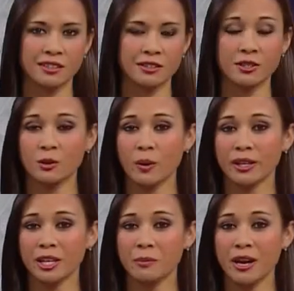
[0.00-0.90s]
So
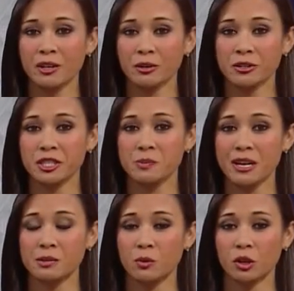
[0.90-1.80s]
when can pet owners
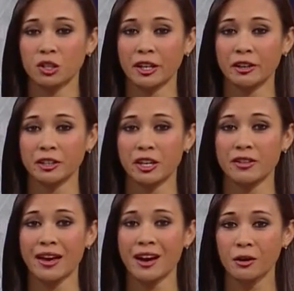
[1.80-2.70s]
expect more clarity
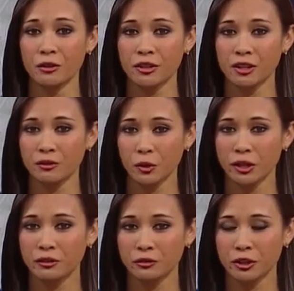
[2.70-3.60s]
on the health of
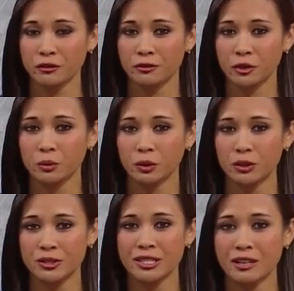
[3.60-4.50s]
grain-free food? Well,
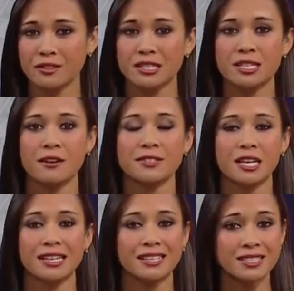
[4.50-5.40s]
UC Davis and Tufts
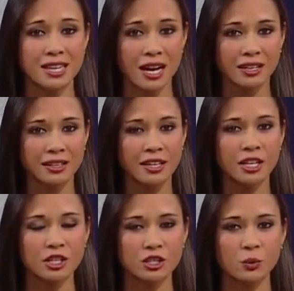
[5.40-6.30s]
study is done,
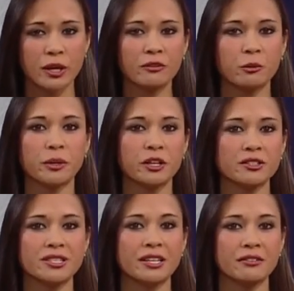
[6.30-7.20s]
just waiting for
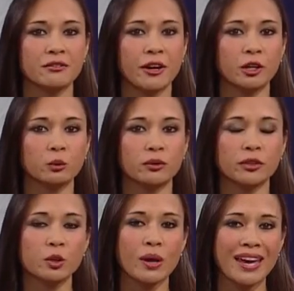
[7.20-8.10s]
peers to give it a final
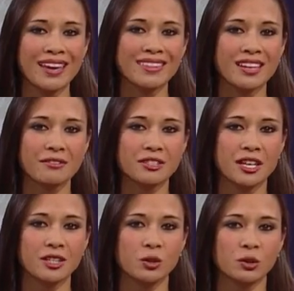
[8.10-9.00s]
review. And the
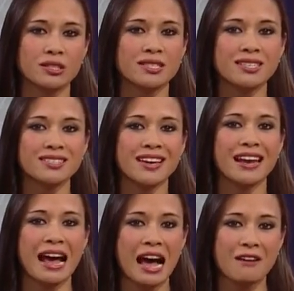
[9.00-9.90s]
FDA told us it doesn't yet
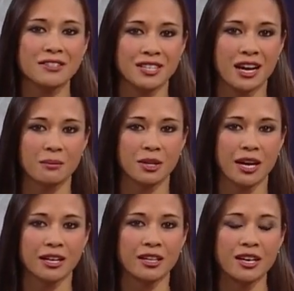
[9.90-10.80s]
have a
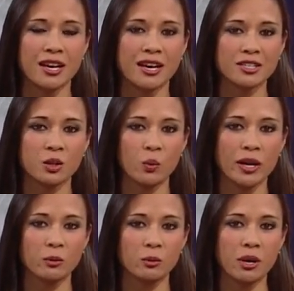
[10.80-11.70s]
timeline as to
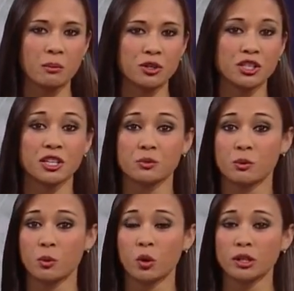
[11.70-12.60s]
when it will publish its
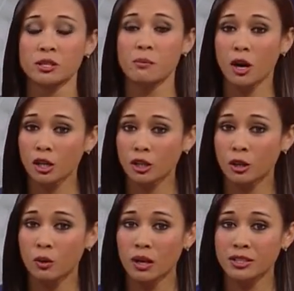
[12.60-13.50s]
report.
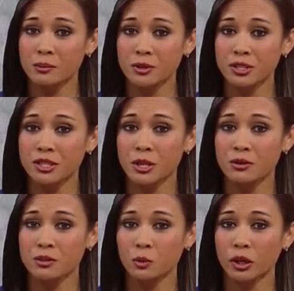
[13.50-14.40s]
Tomorrow on WCCO
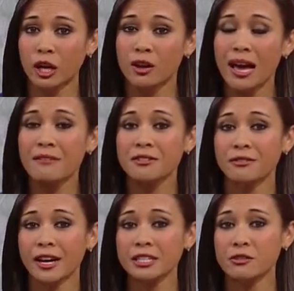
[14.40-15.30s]
This Morning, I'll have
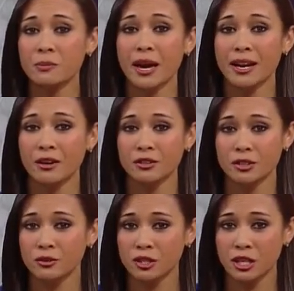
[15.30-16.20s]
advice from pet health
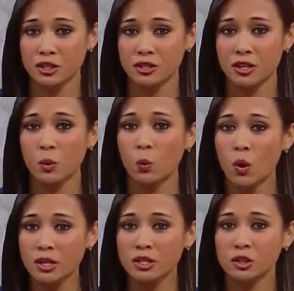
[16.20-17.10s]
associations on
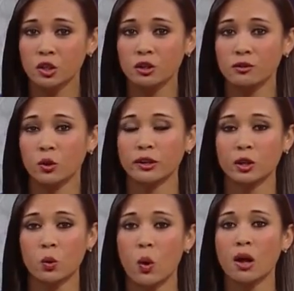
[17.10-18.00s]
what to look for in a
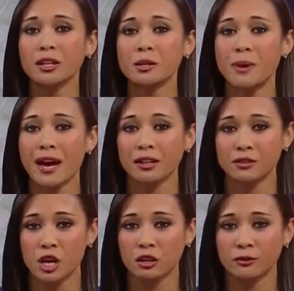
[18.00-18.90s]
quality bag of
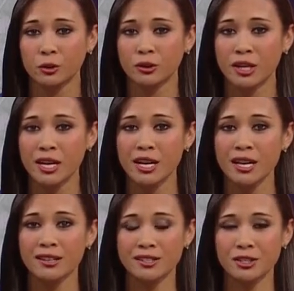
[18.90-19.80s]
dog food.
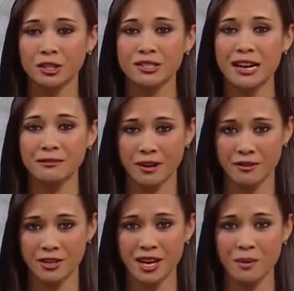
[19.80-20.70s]
That starts at
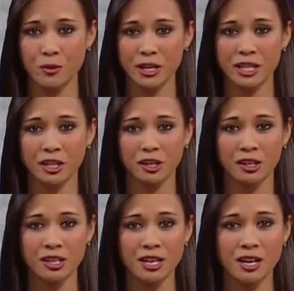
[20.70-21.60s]
5 a.m. right
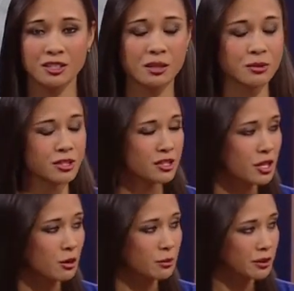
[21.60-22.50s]
here on
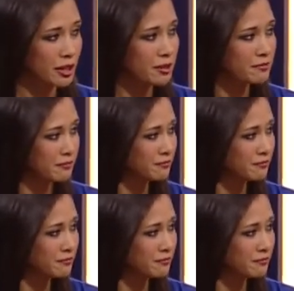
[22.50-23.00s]
WCCO, Amelia. Well, that's